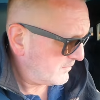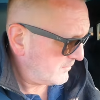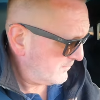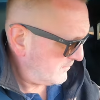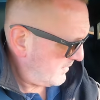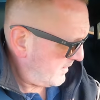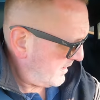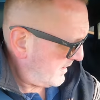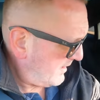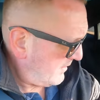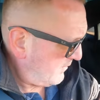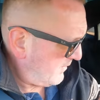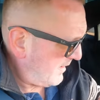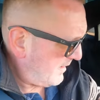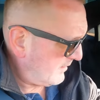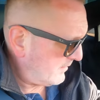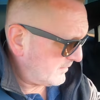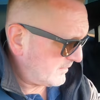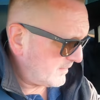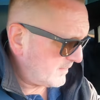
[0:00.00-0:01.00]
Right,
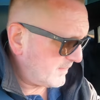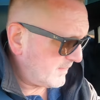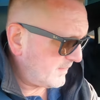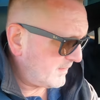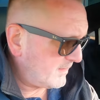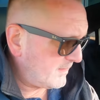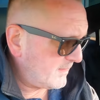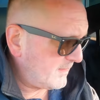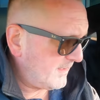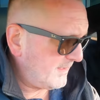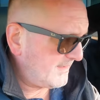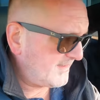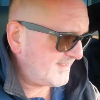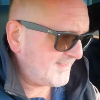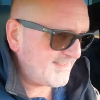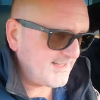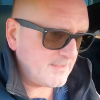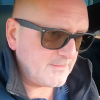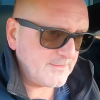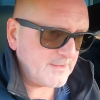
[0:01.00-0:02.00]
well, it's
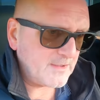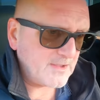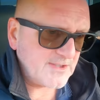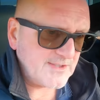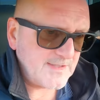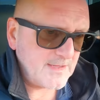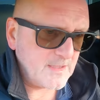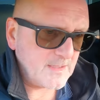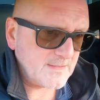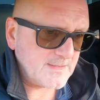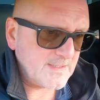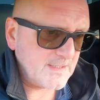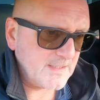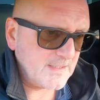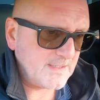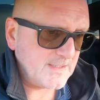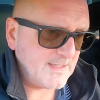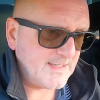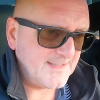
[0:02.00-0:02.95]
still not started.